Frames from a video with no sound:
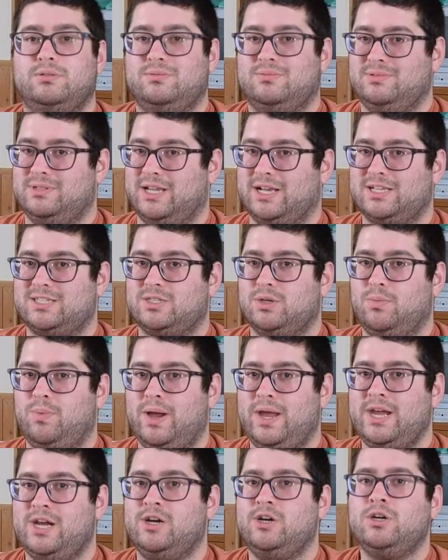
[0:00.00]
Nick's
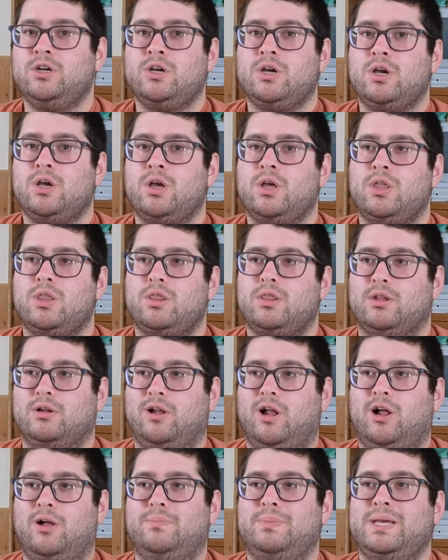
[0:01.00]
aware. They'll
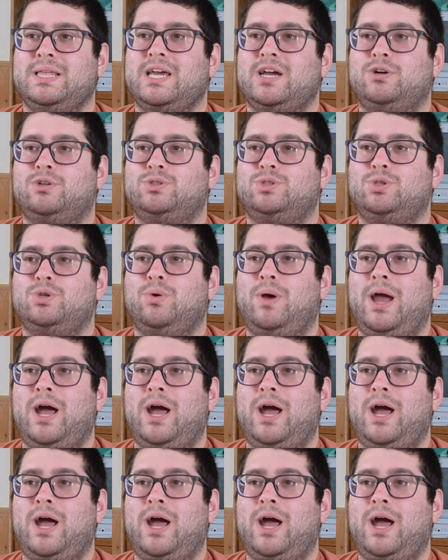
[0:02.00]
all be there to